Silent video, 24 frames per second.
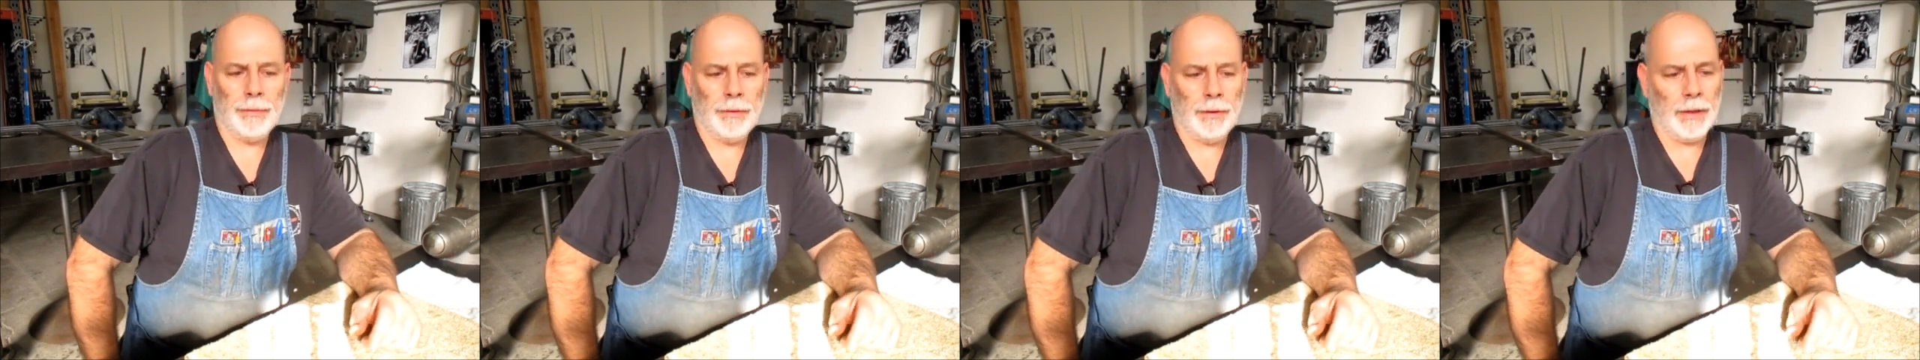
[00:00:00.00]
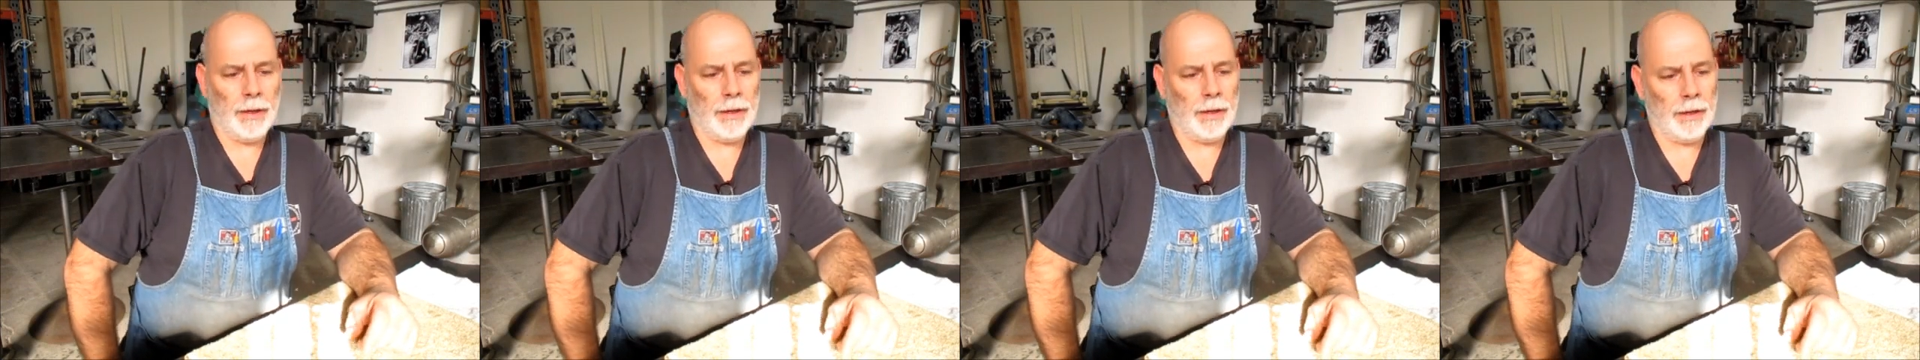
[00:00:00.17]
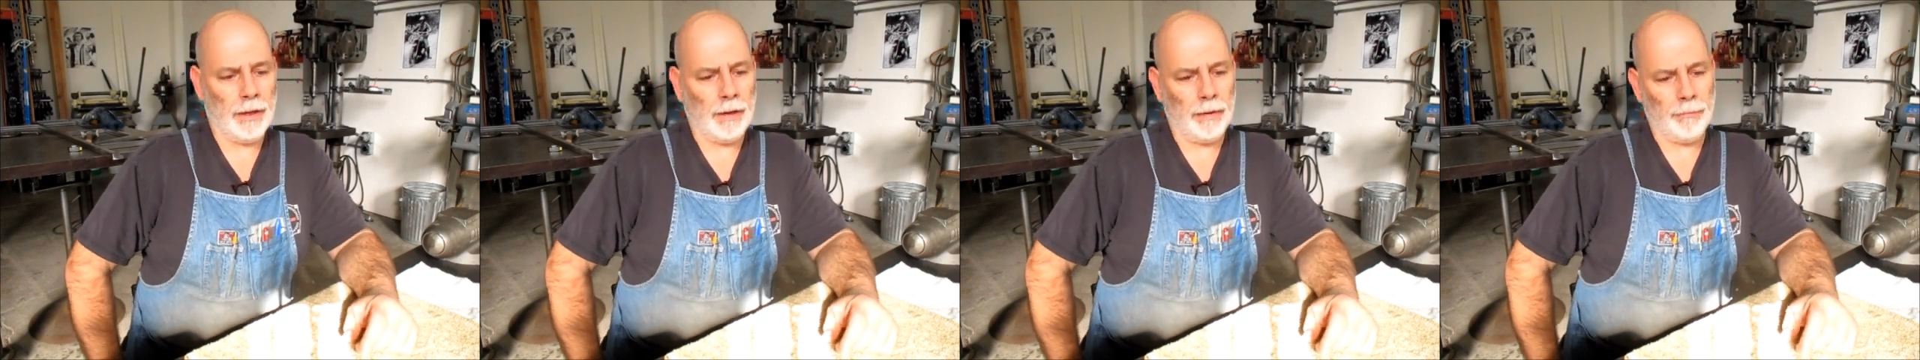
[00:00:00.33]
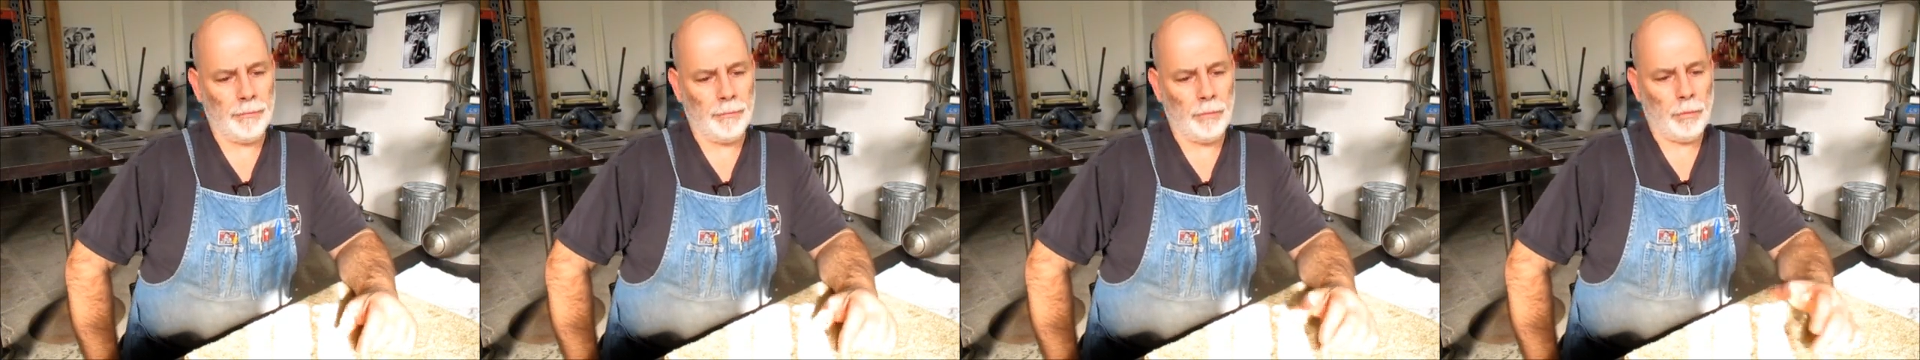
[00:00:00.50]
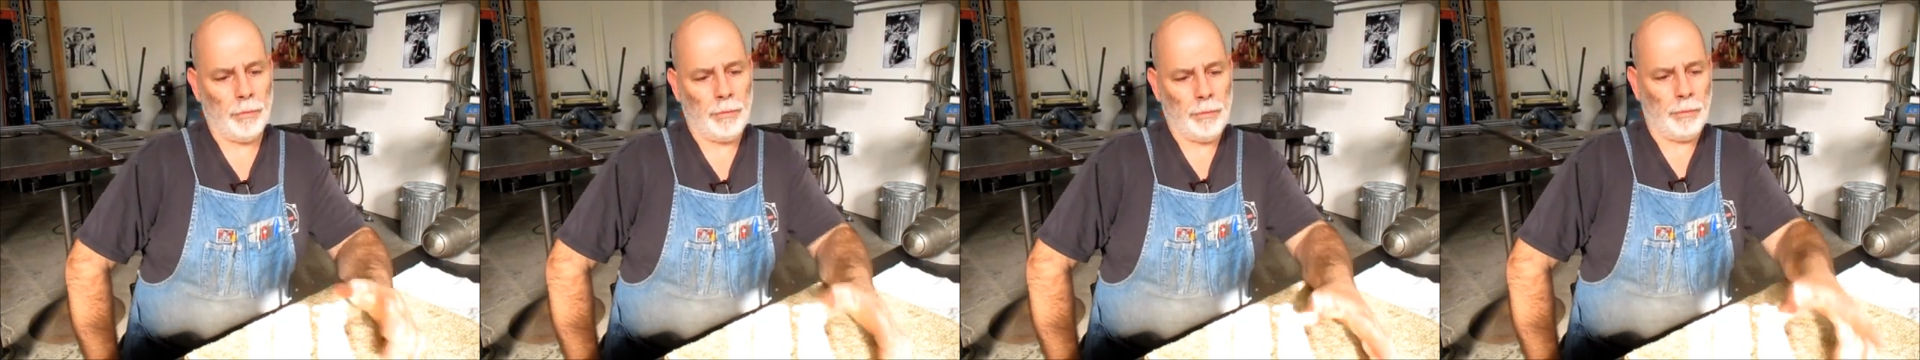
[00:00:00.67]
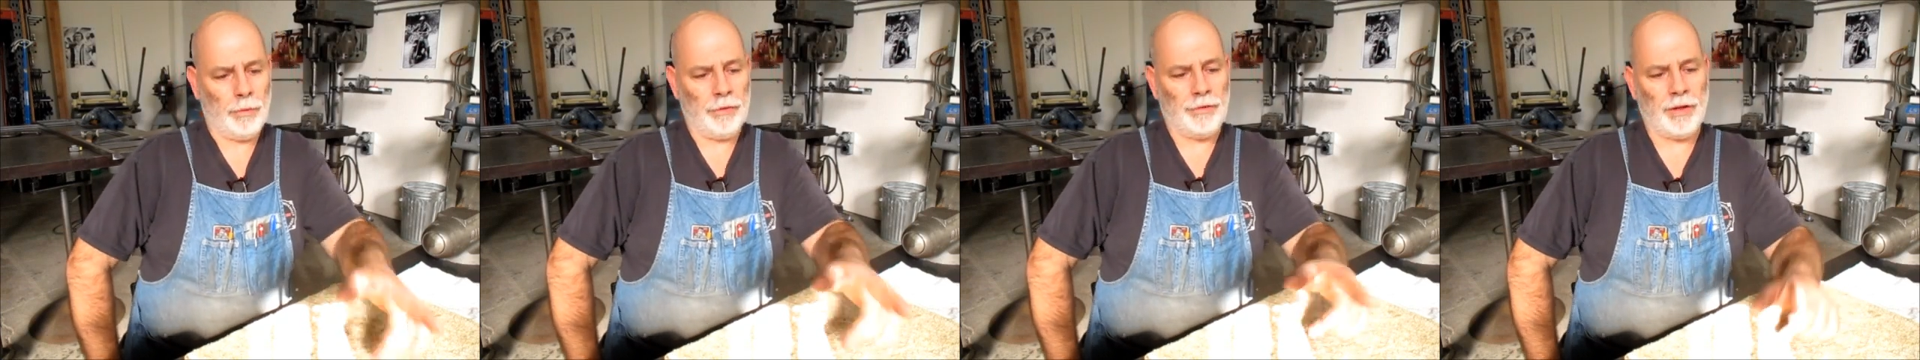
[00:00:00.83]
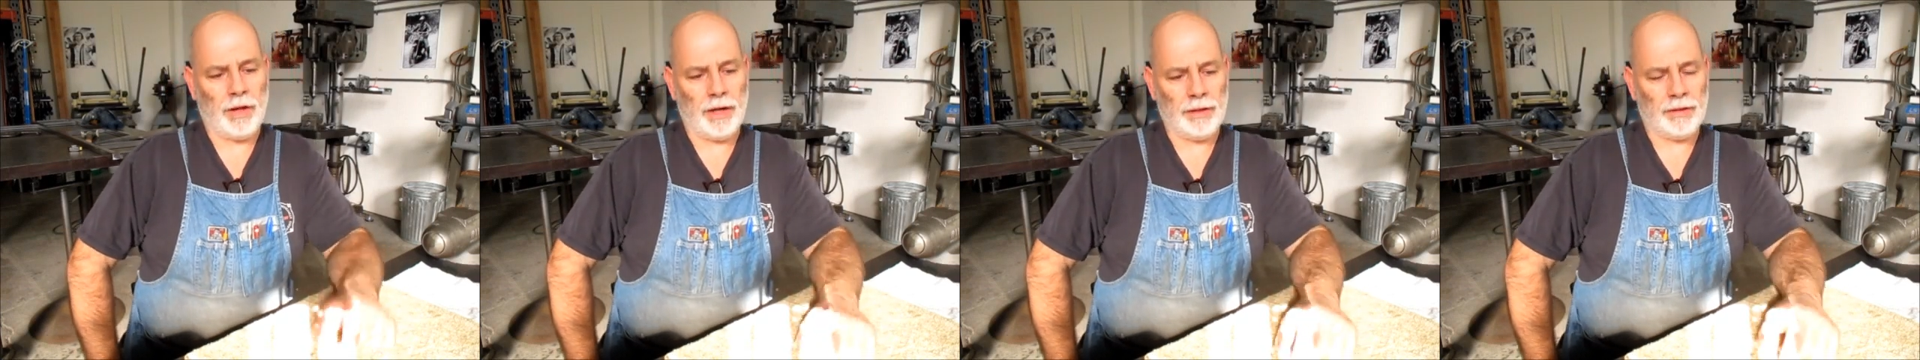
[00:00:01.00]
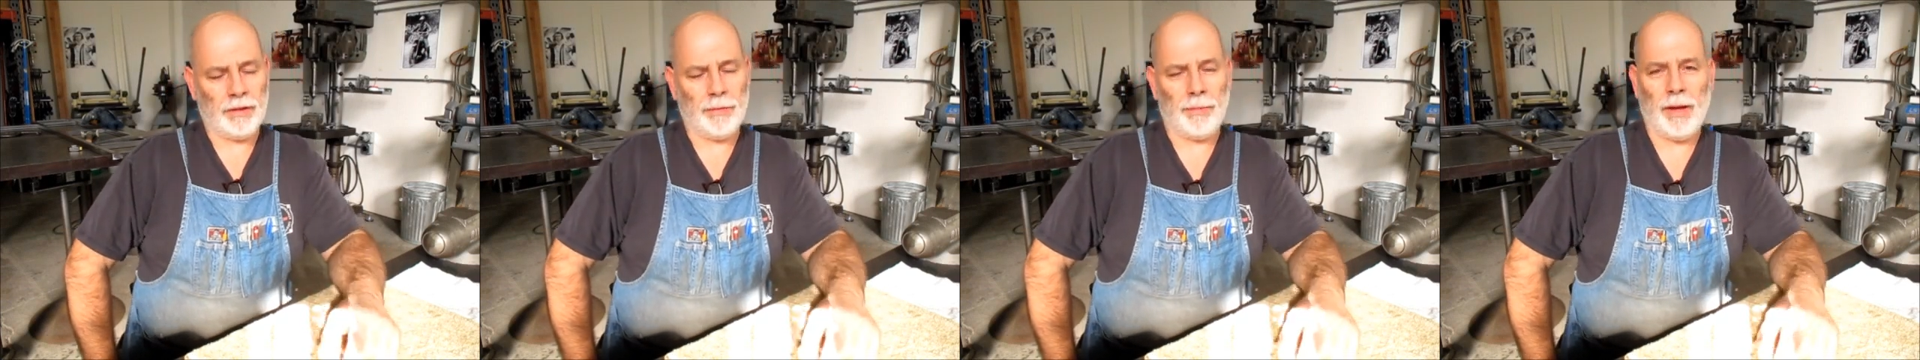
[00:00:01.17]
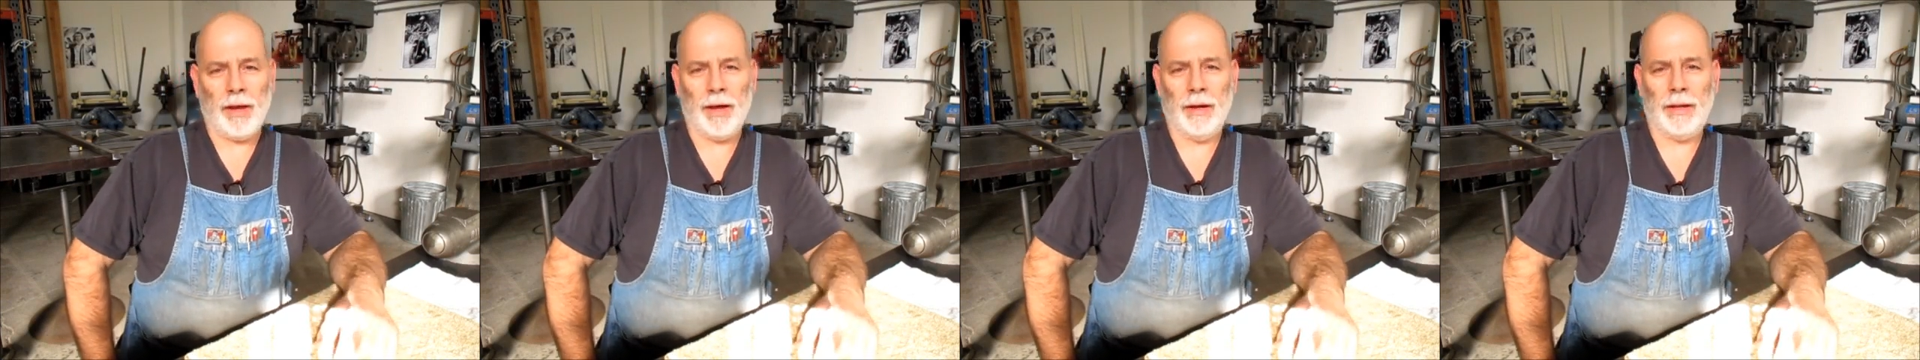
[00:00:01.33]
Um, we talked
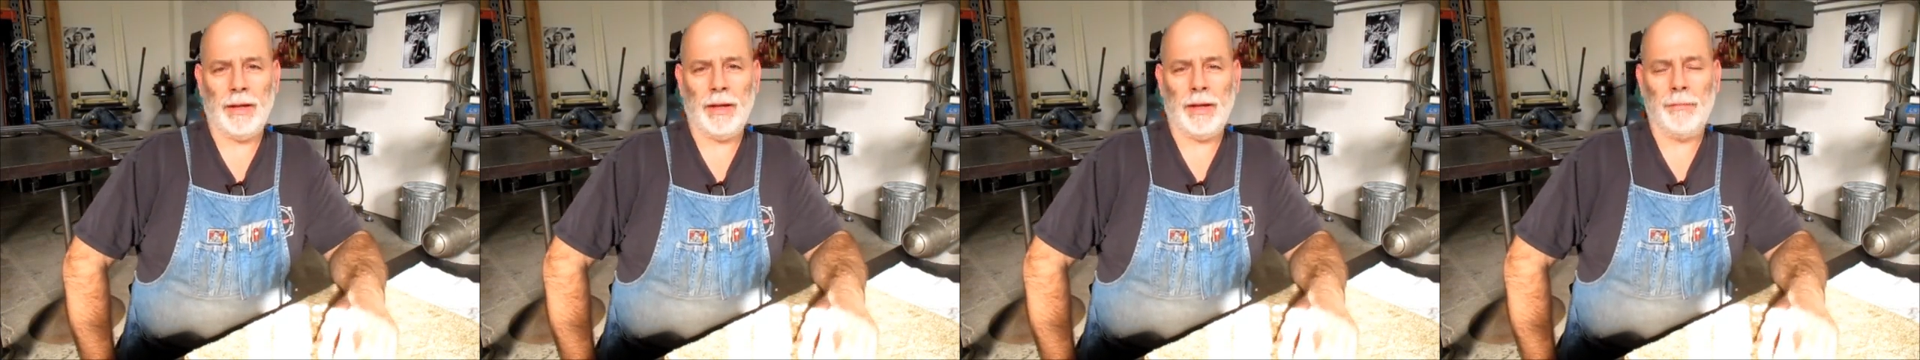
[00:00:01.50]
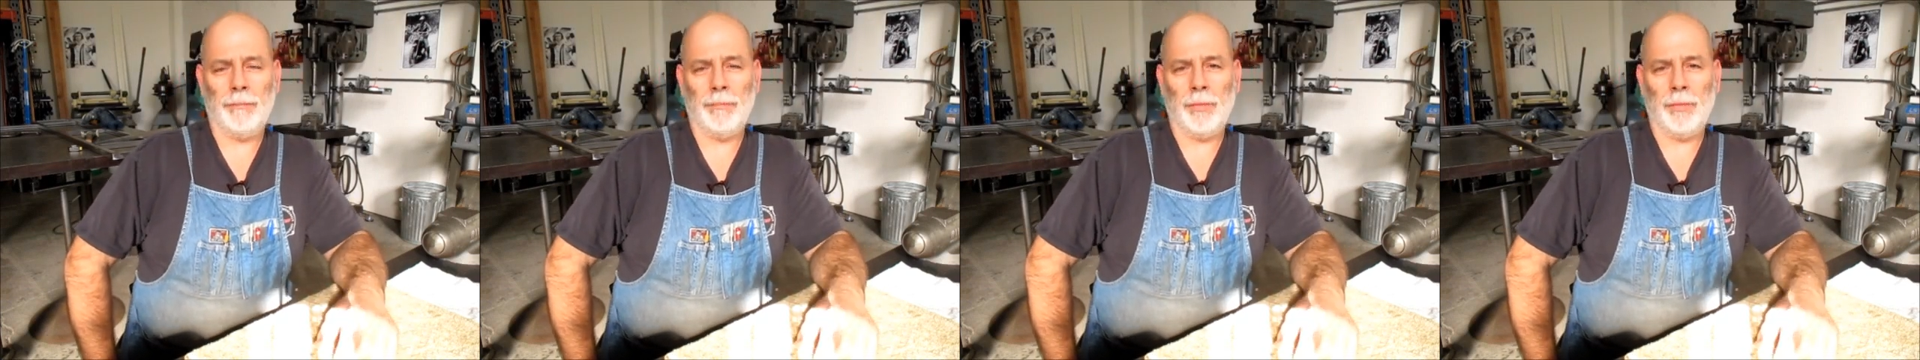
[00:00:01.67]
about uh,